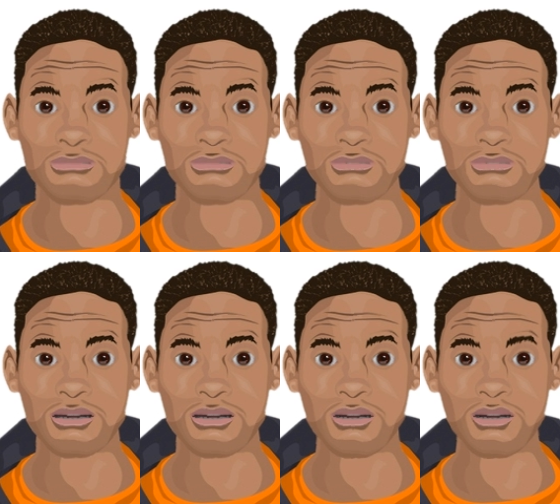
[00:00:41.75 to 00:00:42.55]
There
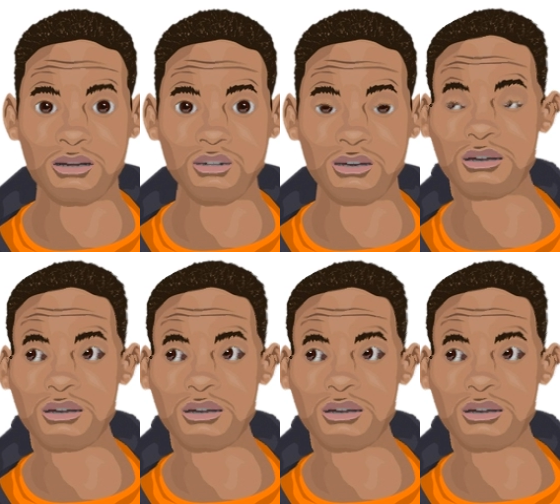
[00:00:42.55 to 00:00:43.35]
is yeah. a video on
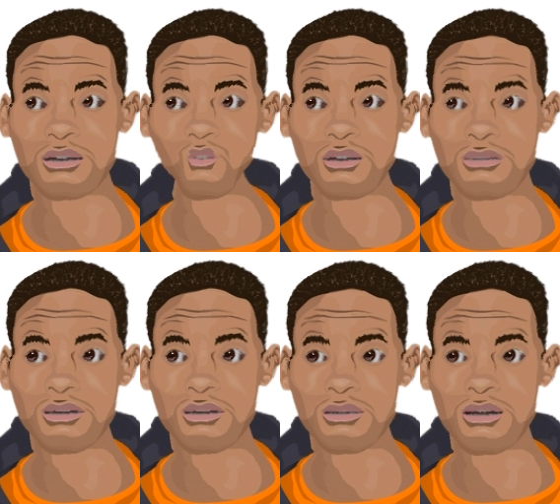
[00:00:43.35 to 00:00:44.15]
Snupex where they have
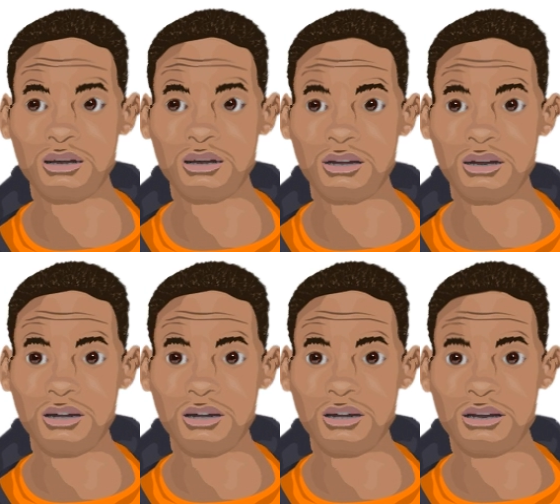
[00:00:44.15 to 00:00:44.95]
two penises.
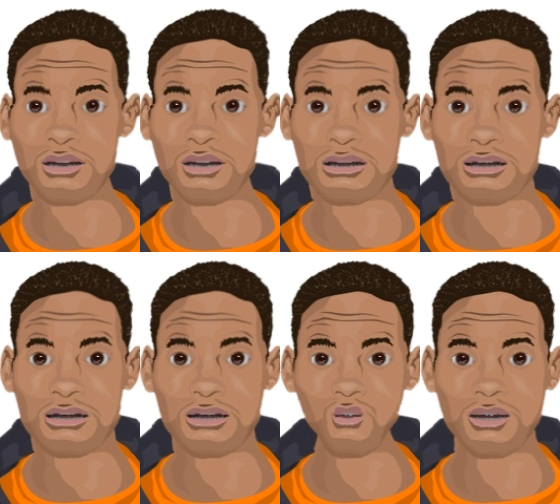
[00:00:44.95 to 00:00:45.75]
Yeah. Let's
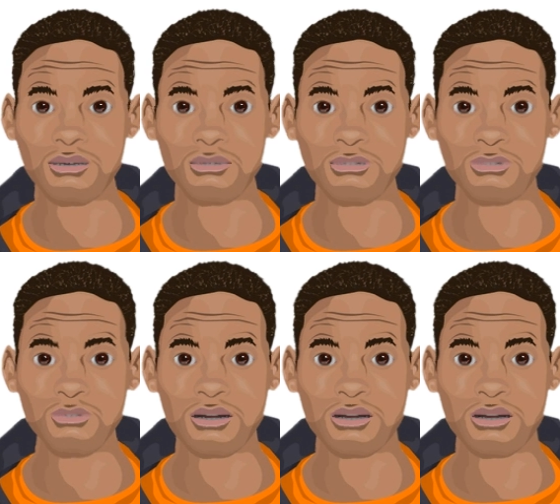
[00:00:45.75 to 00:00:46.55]
go. Here we go.